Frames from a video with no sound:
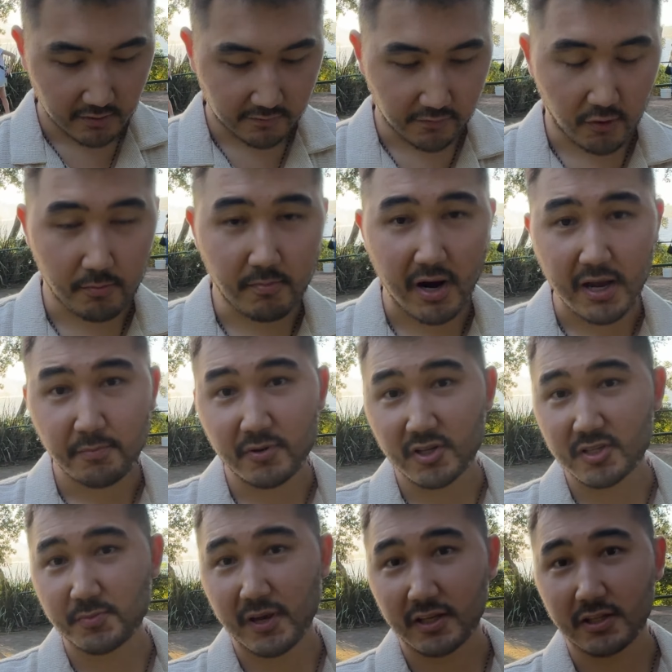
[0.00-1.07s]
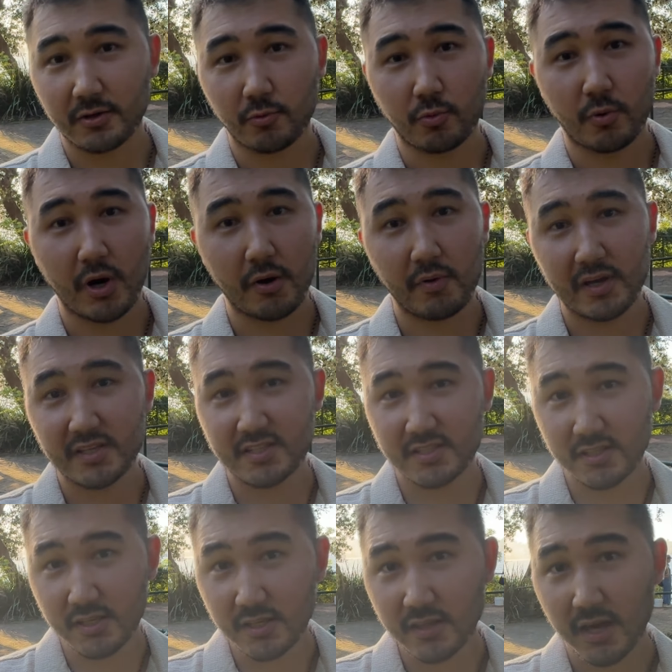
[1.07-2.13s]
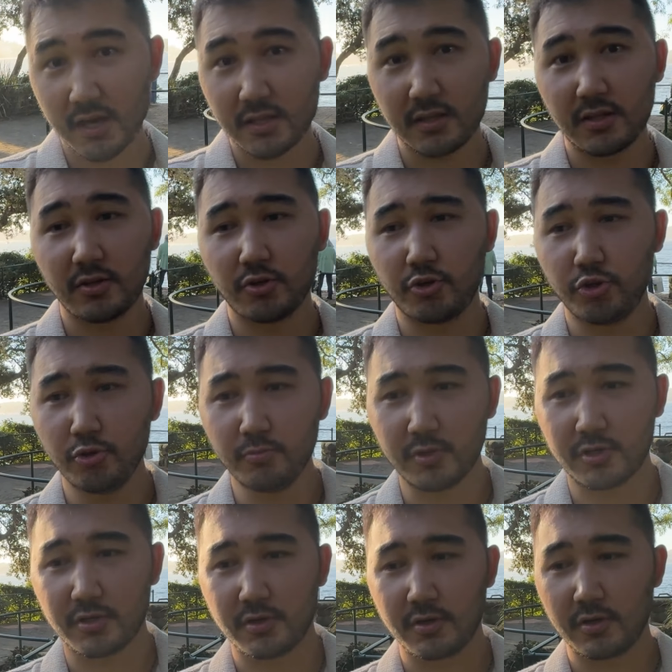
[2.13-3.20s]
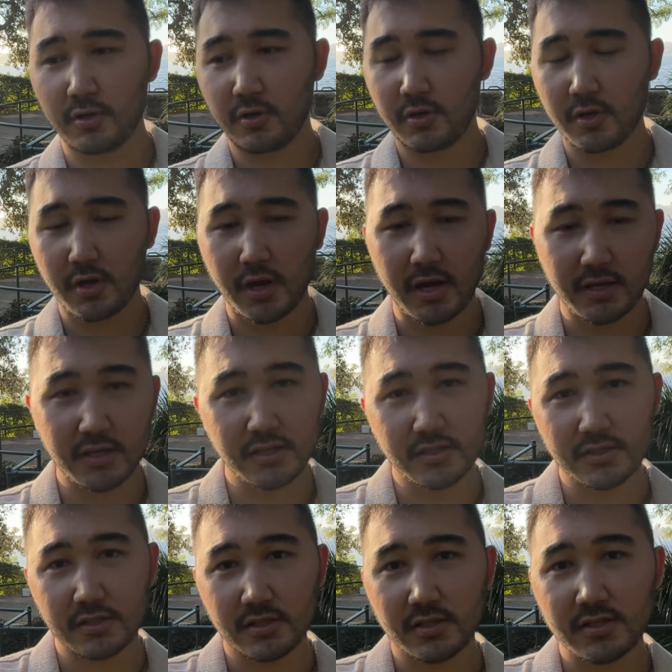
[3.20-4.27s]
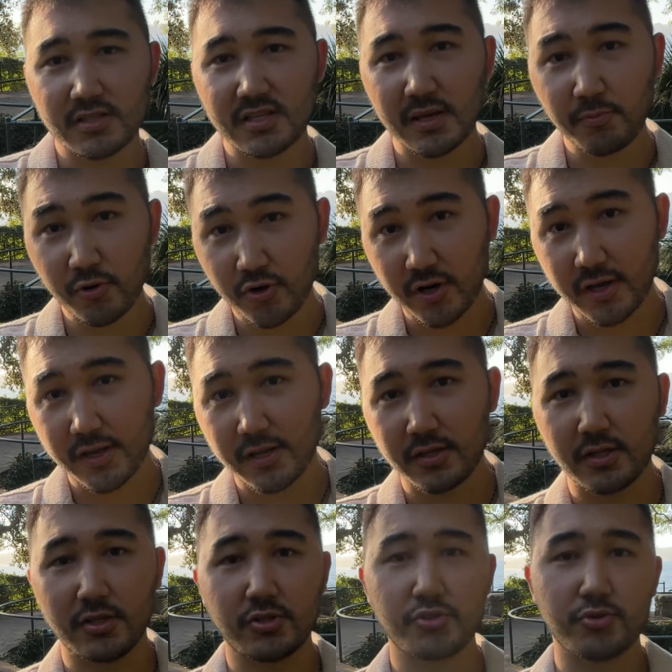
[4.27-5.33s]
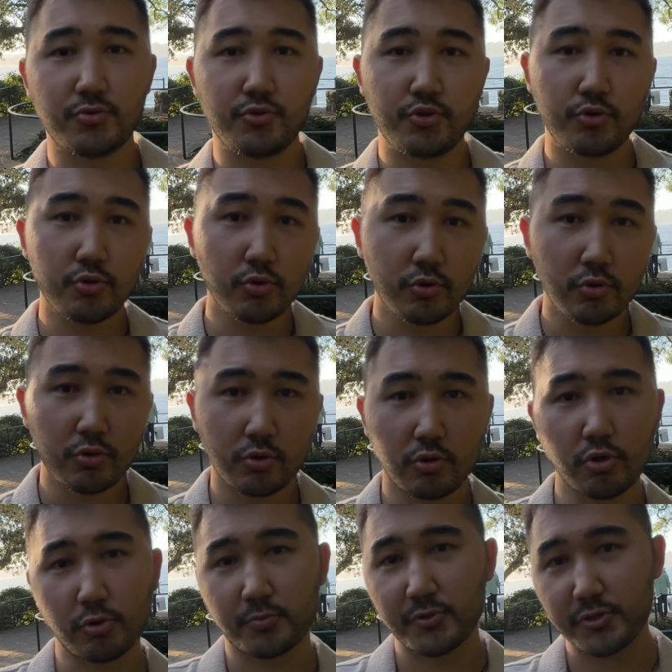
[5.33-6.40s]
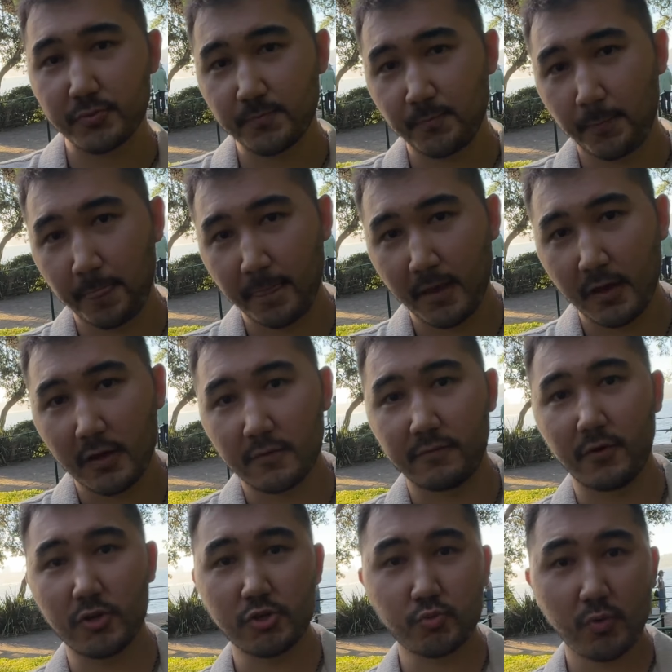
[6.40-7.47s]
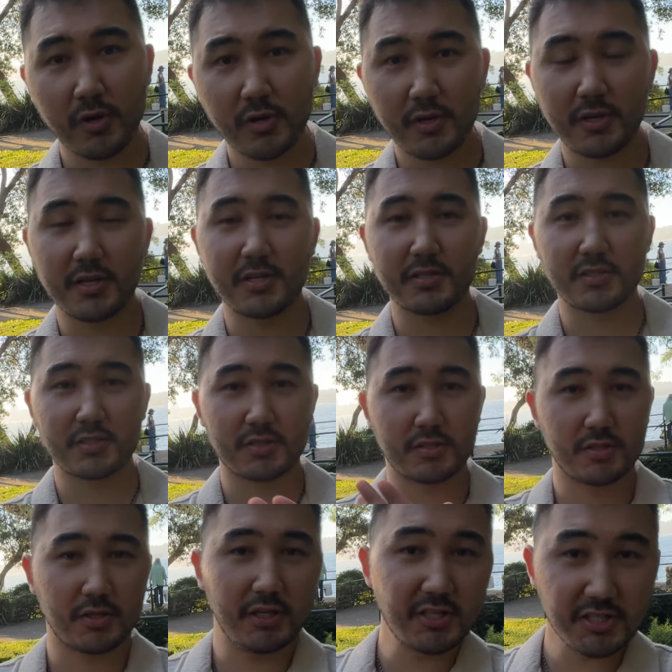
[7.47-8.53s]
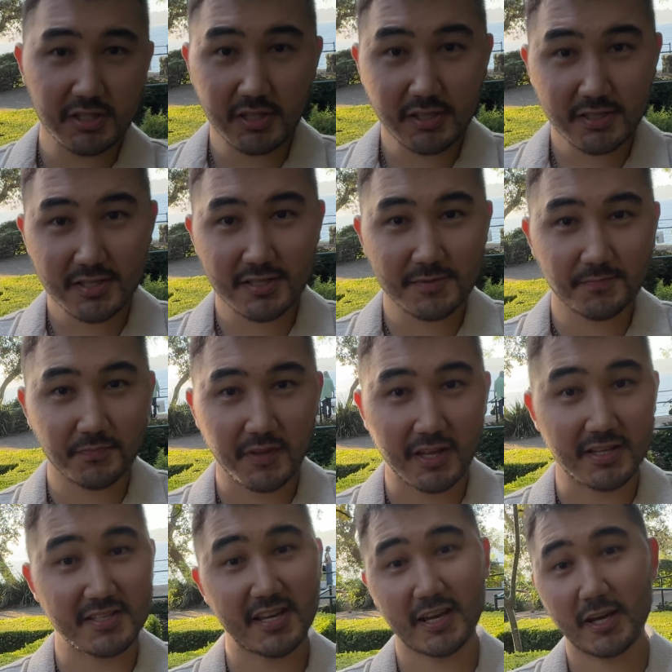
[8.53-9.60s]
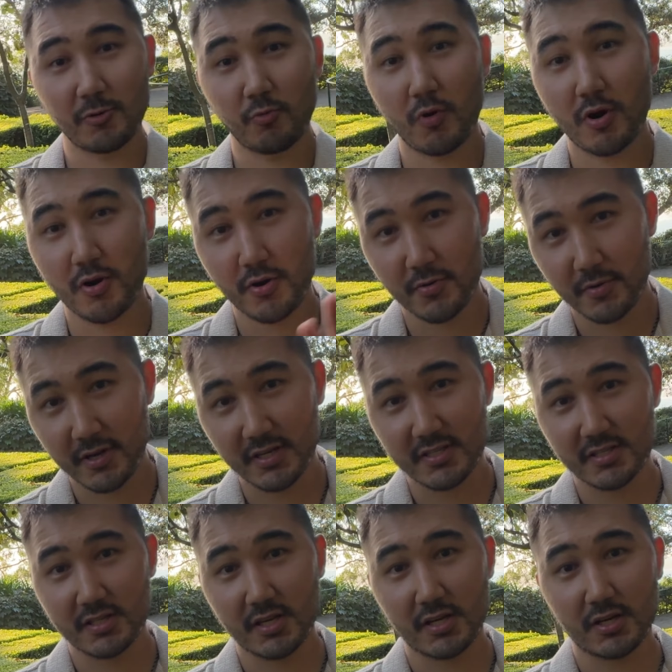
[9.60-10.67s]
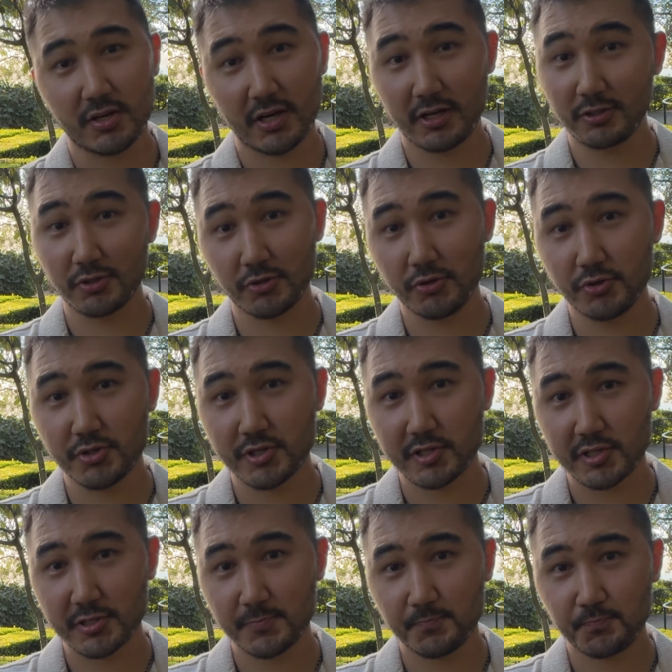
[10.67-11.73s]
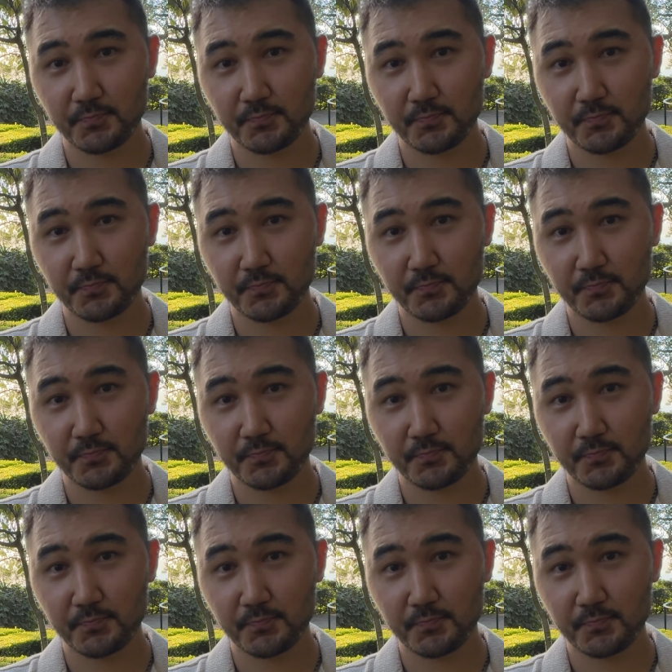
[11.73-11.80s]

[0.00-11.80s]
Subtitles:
from my perspective, how I see that human, I can separate it into two groups. First one is engineers, and second one is the regular users.